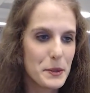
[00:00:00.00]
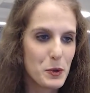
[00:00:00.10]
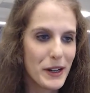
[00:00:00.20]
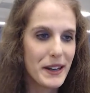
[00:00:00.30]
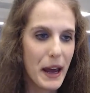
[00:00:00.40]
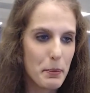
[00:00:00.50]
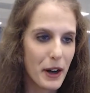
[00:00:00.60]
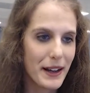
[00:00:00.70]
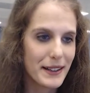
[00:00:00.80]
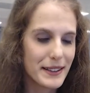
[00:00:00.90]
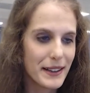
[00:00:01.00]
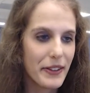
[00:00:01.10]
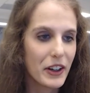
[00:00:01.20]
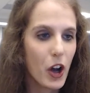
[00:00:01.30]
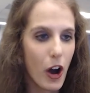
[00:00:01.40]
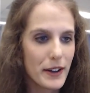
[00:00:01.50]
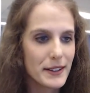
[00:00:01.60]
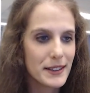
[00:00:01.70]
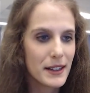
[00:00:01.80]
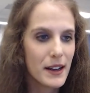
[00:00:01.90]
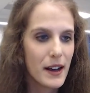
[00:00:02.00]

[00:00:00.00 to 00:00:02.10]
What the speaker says: between net price and the cost.